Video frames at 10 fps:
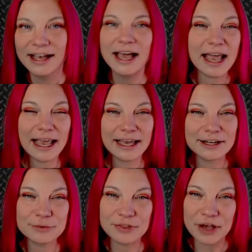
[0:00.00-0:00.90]
And
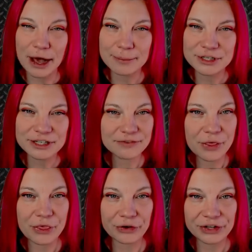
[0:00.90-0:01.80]
with the option of a
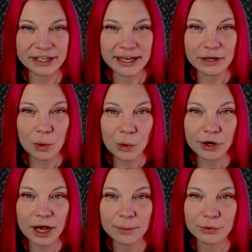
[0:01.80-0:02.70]
38 or
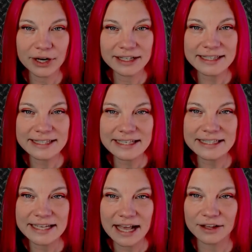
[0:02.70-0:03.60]
upgraded 60
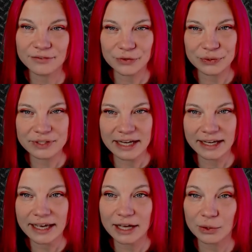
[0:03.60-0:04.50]
gallon fuel tank
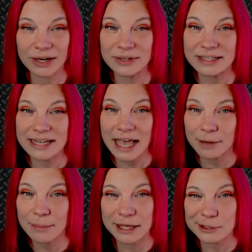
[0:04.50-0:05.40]
and around 10
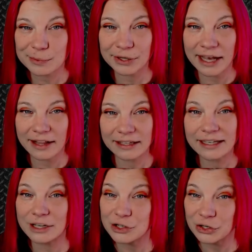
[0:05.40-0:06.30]
miles gallon
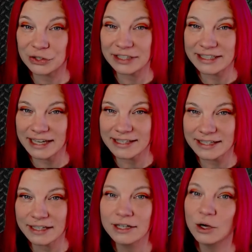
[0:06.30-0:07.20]
internally tested
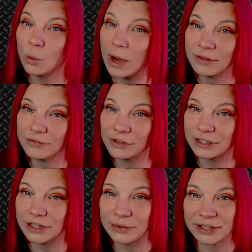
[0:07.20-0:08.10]
while fully
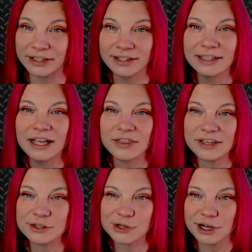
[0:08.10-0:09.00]
loaded, these
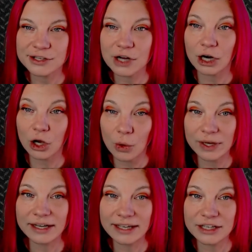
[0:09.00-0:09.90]
trucks are going
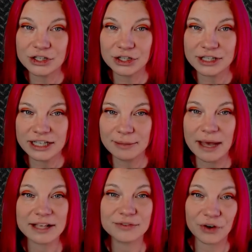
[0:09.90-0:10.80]
to get your team
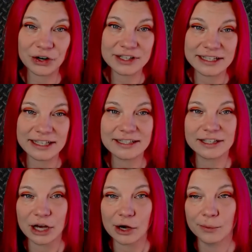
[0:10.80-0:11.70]
as far as it needs to
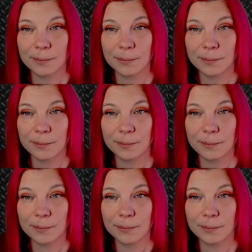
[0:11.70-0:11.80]
go.